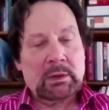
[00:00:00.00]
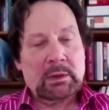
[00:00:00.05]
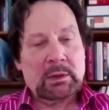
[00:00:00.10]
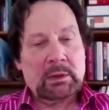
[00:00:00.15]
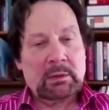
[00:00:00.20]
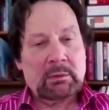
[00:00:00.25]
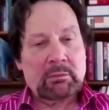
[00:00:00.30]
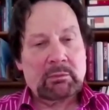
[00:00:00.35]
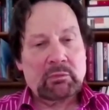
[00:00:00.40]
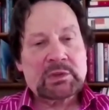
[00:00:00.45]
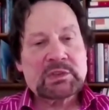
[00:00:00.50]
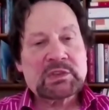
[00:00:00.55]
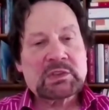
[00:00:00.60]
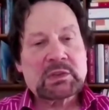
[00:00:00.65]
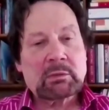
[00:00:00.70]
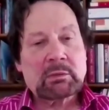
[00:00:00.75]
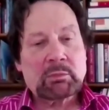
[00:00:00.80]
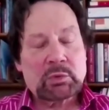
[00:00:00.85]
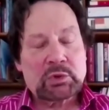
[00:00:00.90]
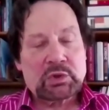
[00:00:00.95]
uh, risk
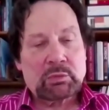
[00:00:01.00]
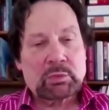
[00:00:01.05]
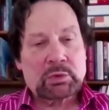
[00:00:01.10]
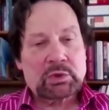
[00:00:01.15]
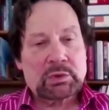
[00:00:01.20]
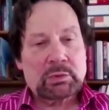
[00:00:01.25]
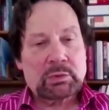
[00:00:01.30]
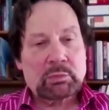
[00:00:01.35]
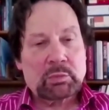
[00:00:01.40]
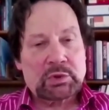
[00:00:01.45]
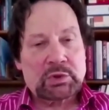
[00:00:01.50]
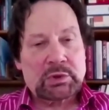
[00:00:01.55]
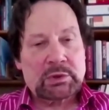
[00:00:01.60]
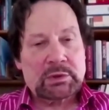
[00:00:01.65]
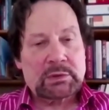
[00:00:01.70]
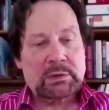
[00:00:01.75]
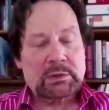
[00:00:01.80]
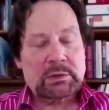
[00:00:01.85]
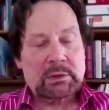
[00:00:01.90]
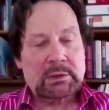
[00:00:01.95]
which which which
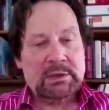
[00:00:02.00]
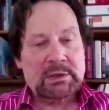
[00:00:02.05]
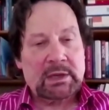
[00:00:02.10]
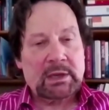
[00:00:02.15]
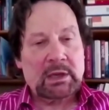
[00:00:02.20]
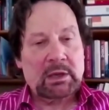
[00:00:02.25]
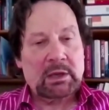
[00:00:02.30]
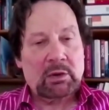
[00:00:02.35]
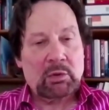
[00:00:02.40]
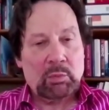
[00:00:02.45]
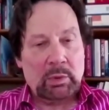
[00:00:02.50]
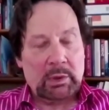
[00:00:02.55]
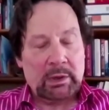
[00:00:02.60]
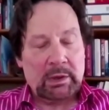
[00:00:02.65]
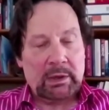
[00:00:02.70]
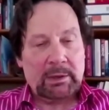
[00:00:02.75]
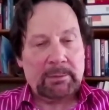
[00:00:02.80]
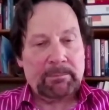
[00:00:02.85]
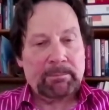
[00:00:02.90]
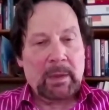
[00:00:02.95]
it's uh, taking
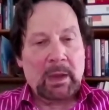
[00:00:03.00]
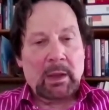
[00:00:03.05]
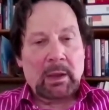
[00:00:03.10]
away